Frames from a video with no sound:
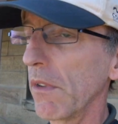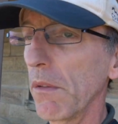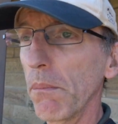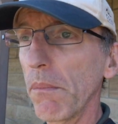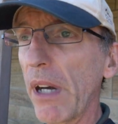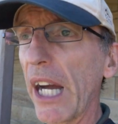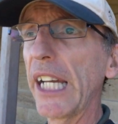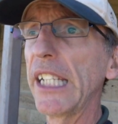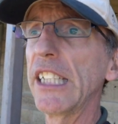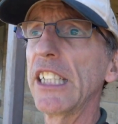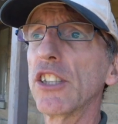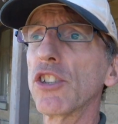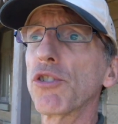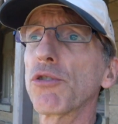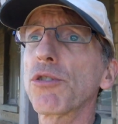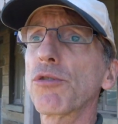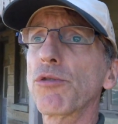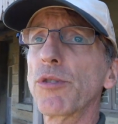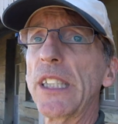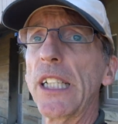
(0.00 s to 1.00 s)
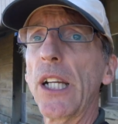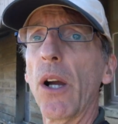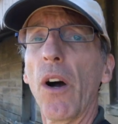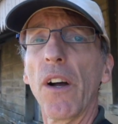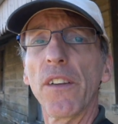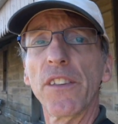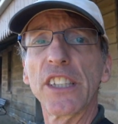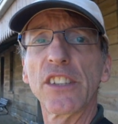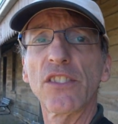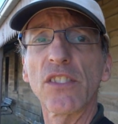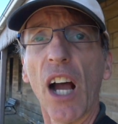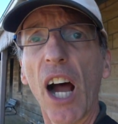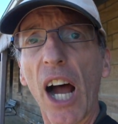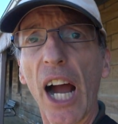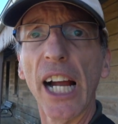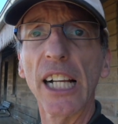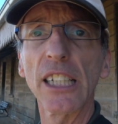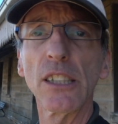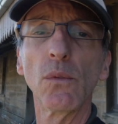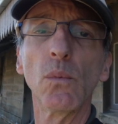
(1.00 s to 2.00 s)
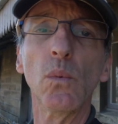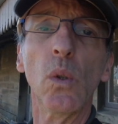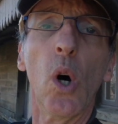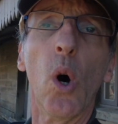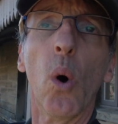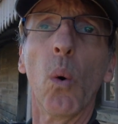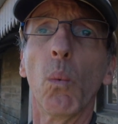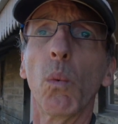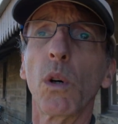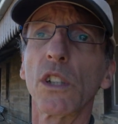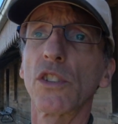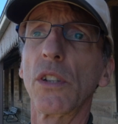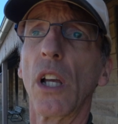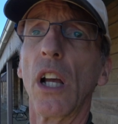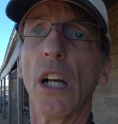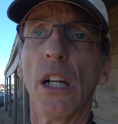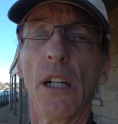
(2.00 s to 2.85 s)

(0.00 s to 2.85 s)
main industry on this island was